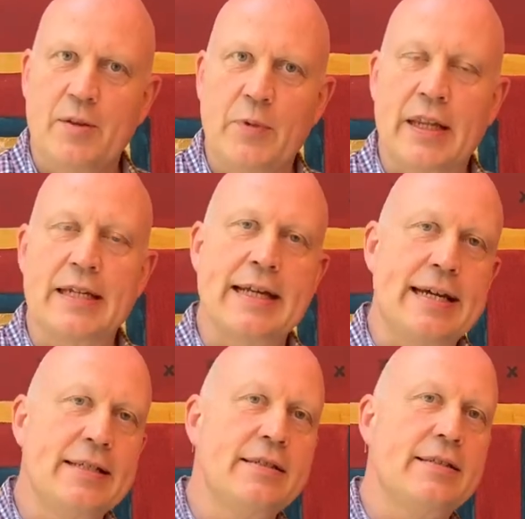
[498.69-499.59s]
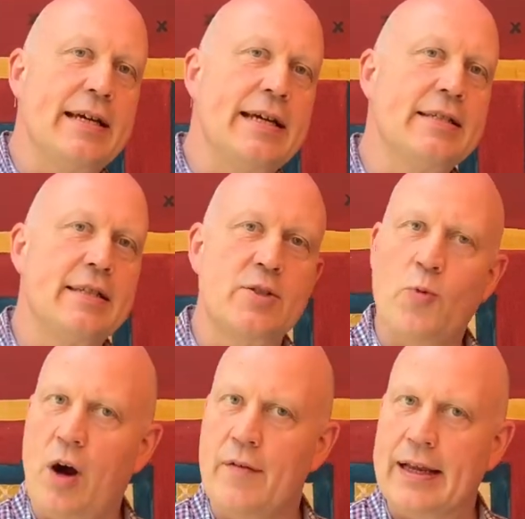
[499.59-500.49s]
we're going to taste is
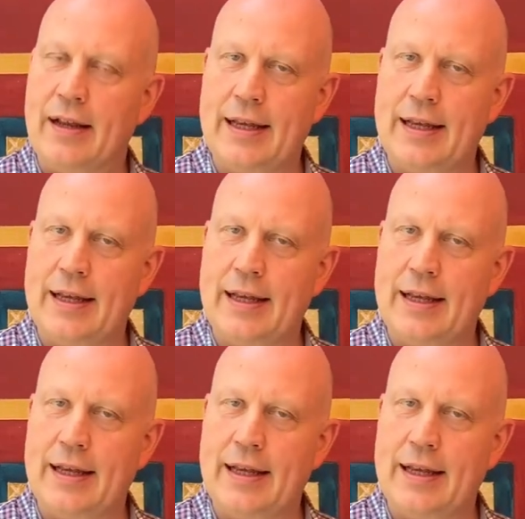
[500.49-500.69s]
Soave